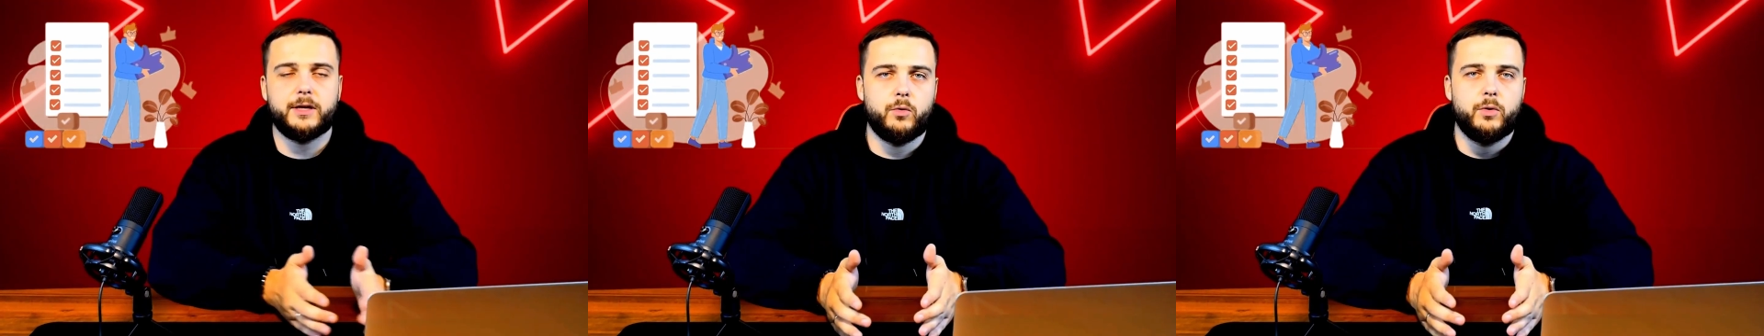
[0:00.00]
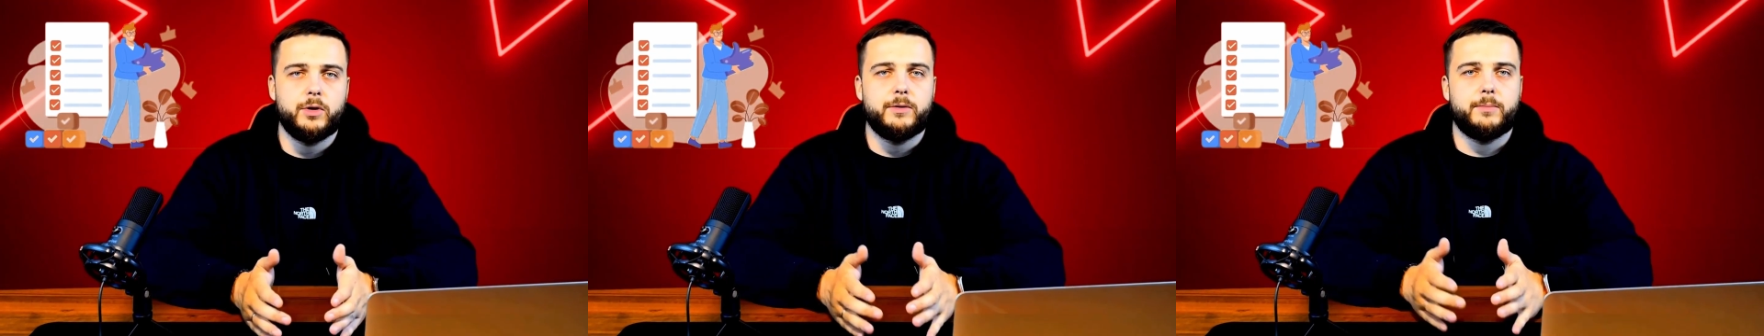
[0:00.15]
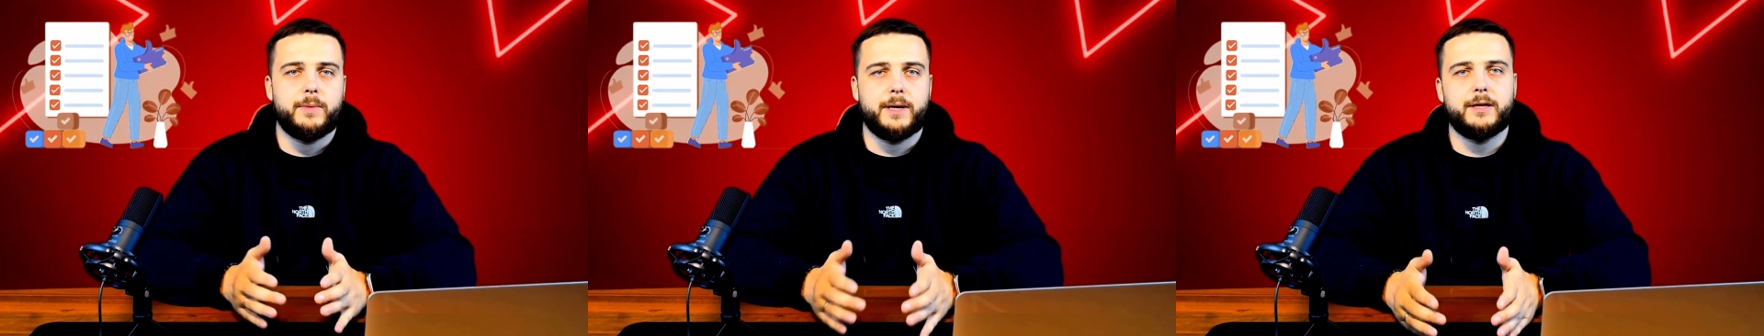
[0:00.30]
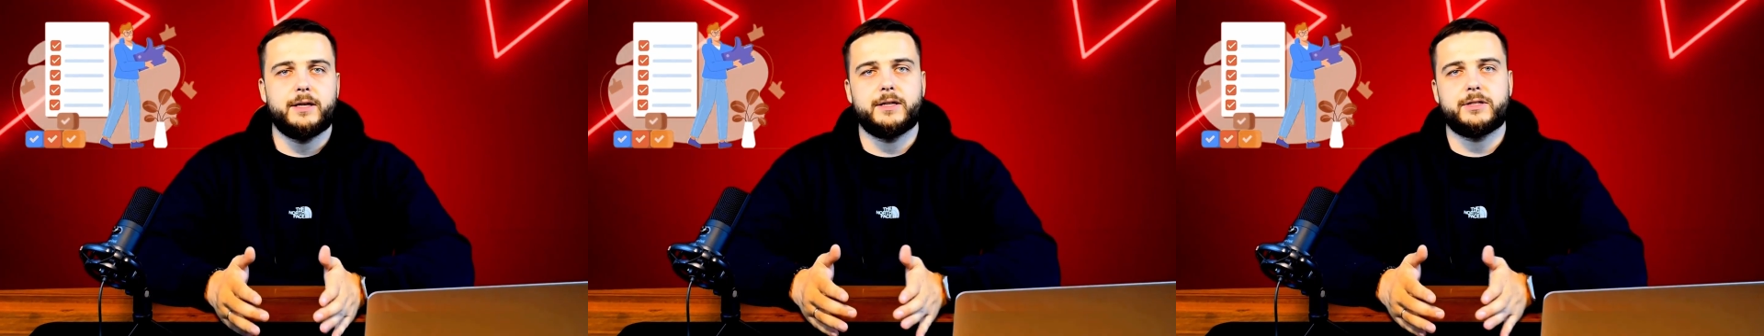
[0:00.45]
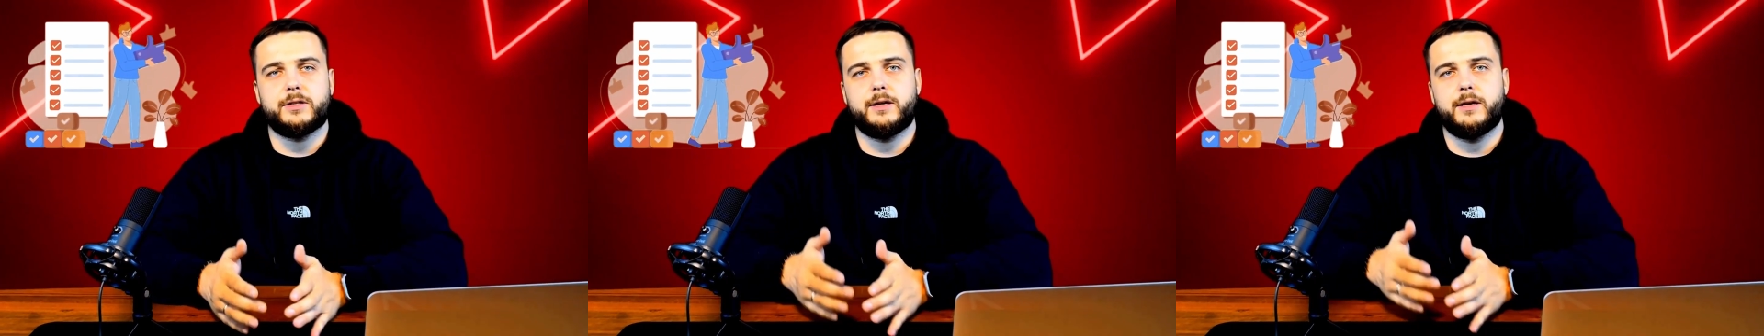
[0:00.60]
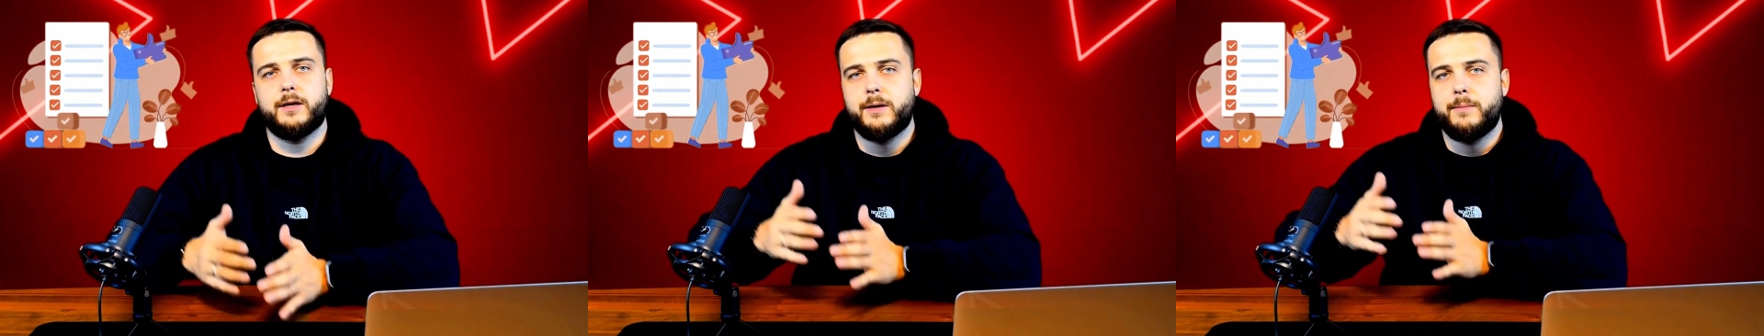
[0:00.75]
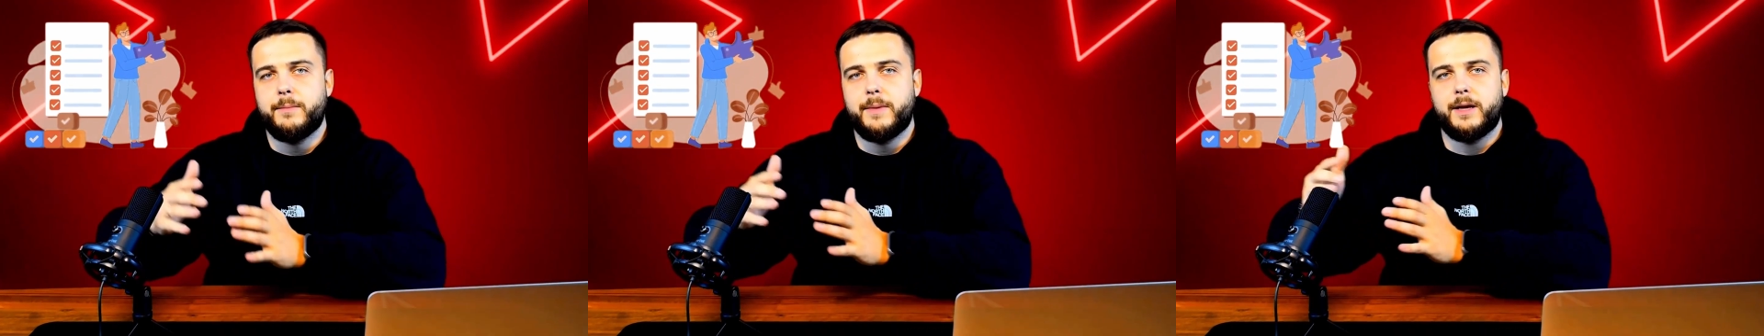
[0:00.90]
or spend a
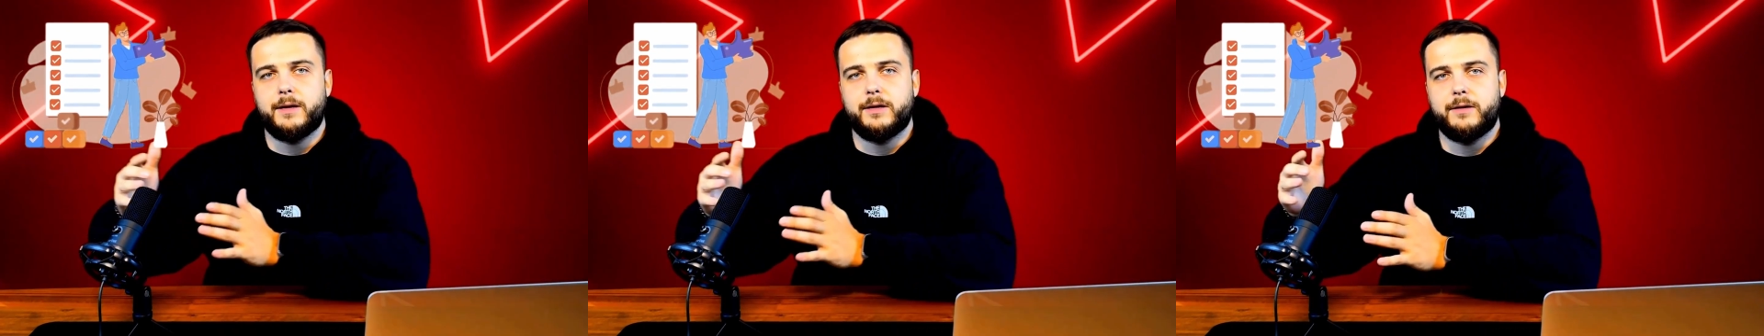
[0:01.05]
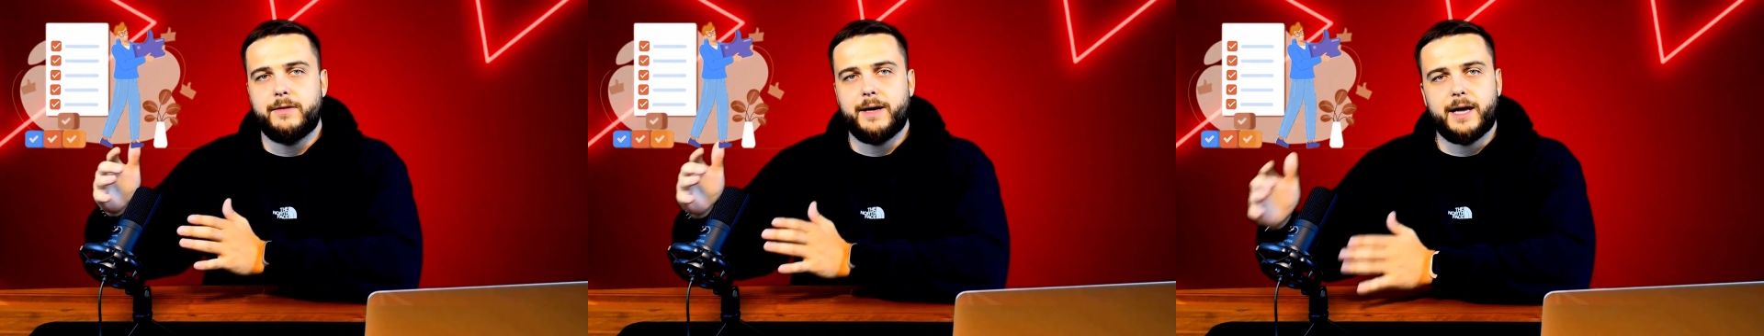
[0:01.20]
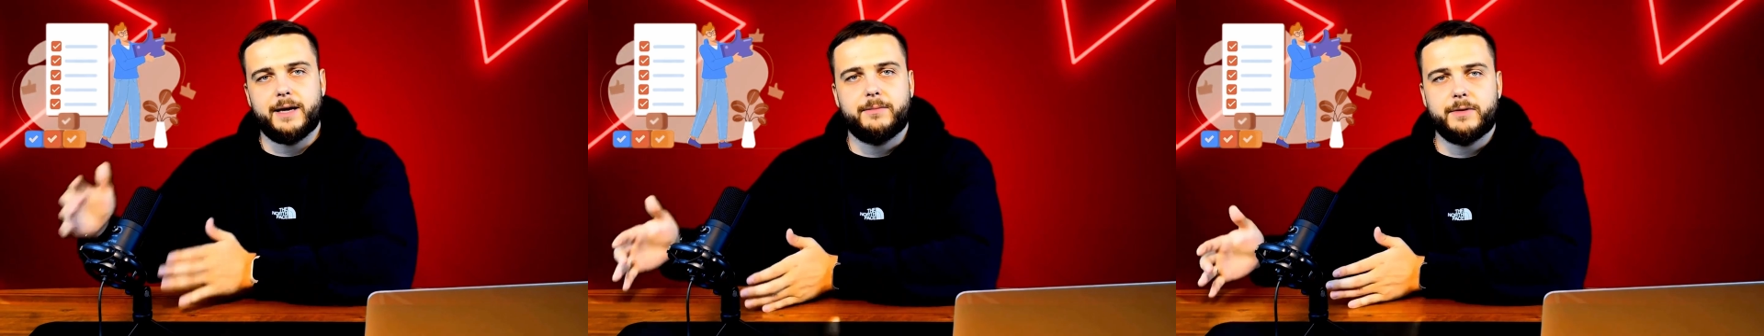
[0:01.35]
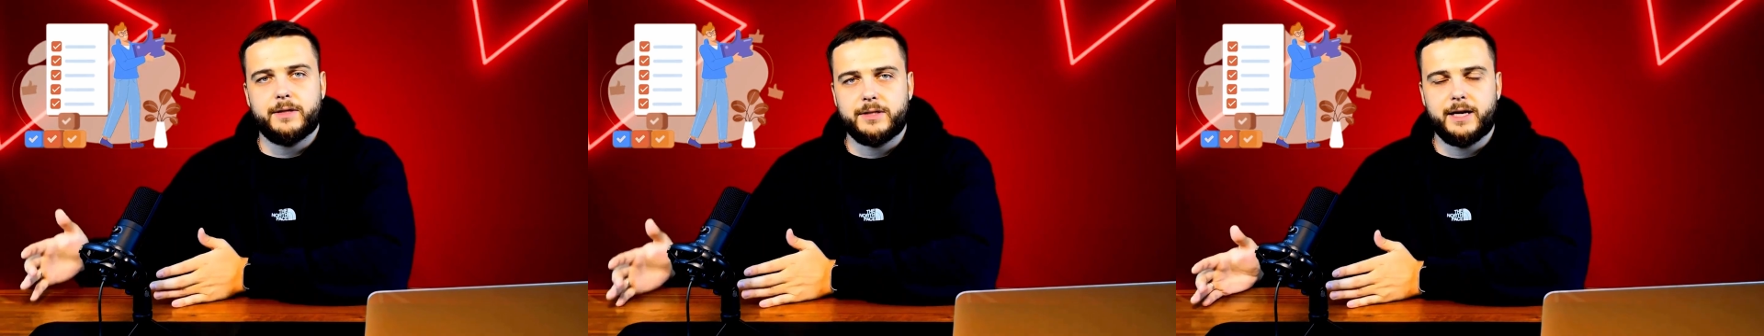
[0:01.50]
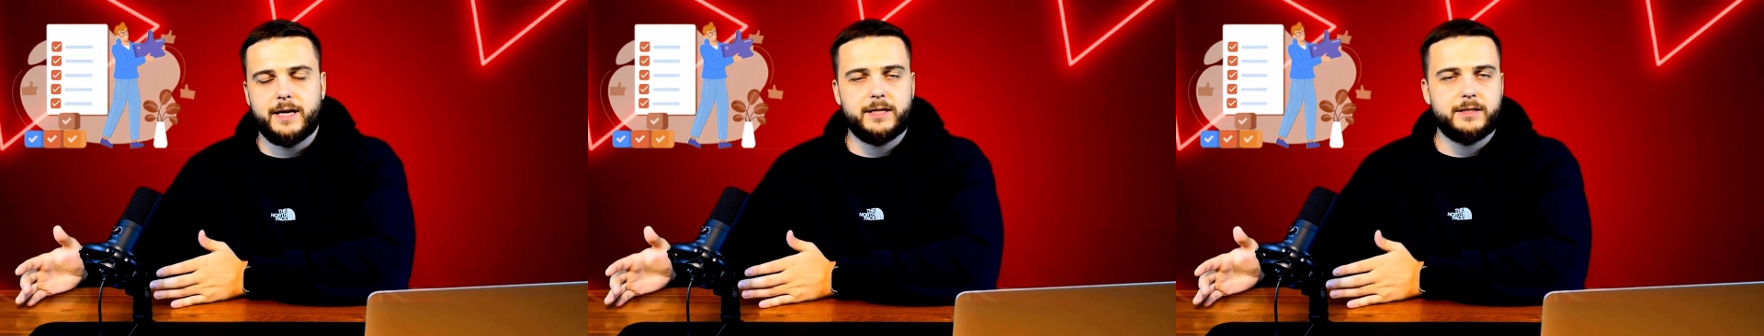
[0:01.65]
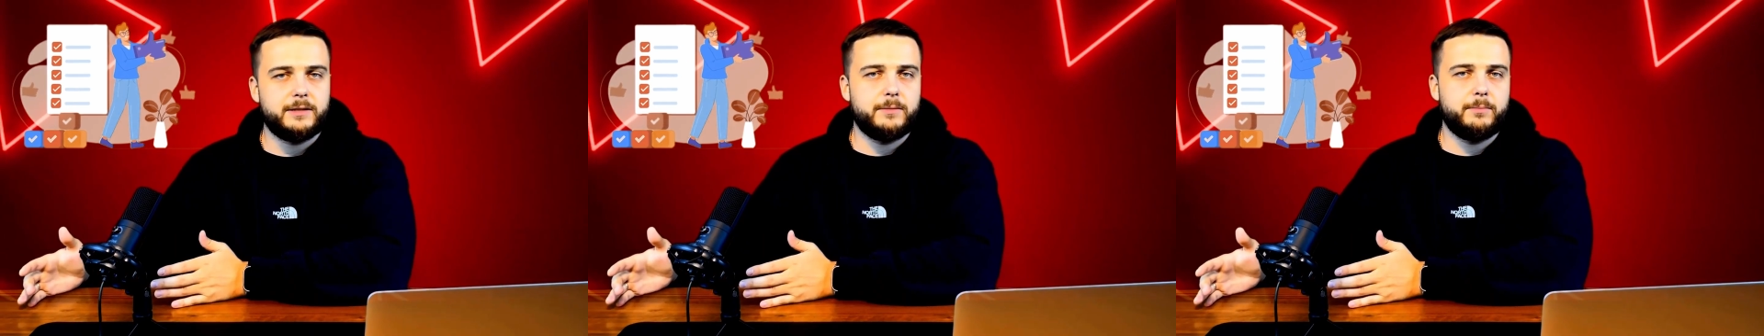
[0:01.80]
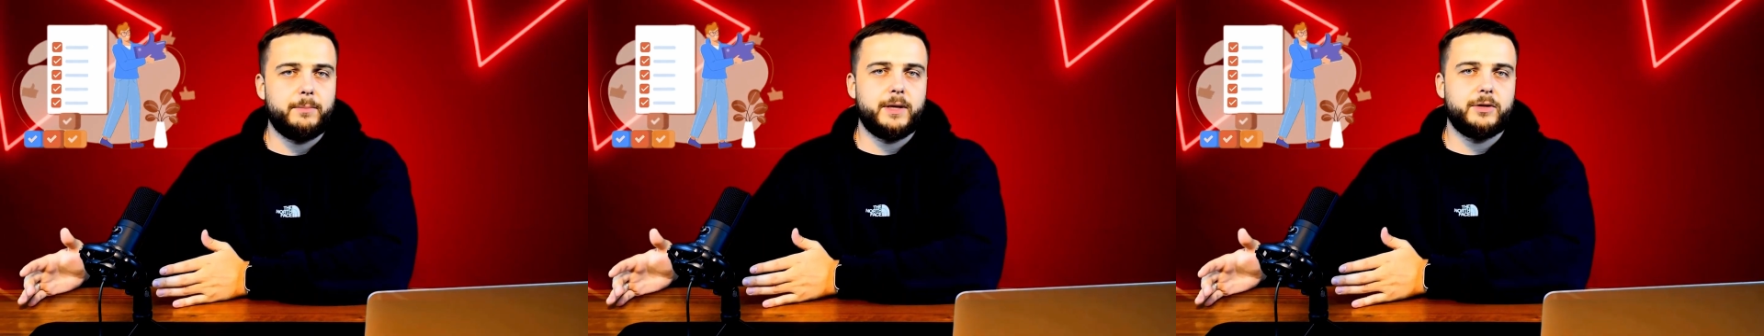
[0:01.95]
certain amount of
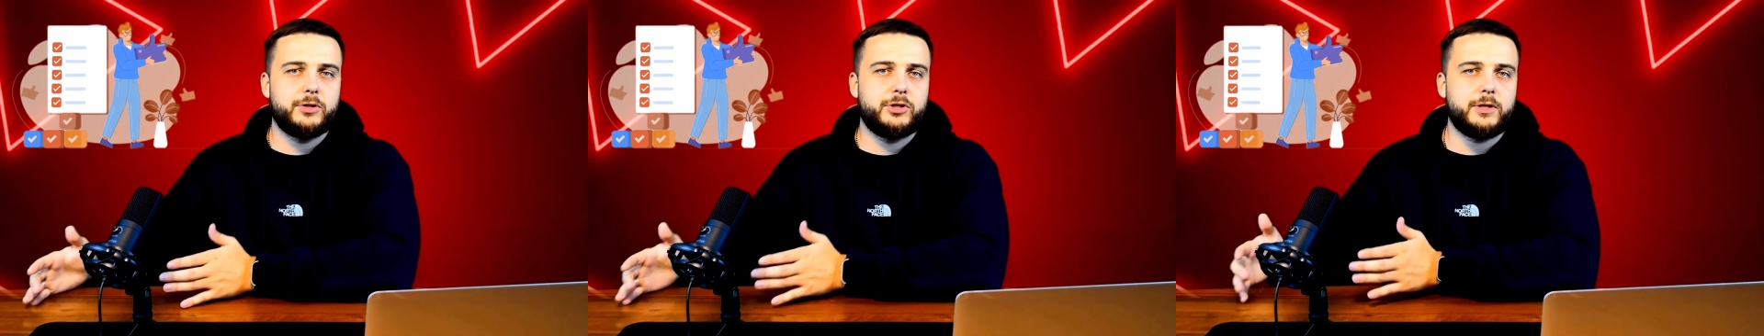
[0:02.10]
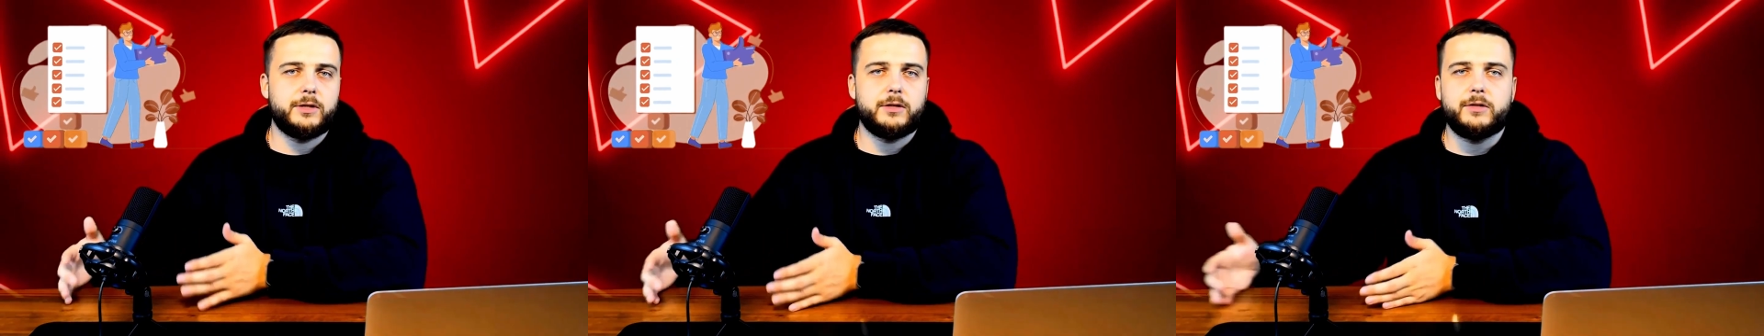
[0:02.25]
advertising budget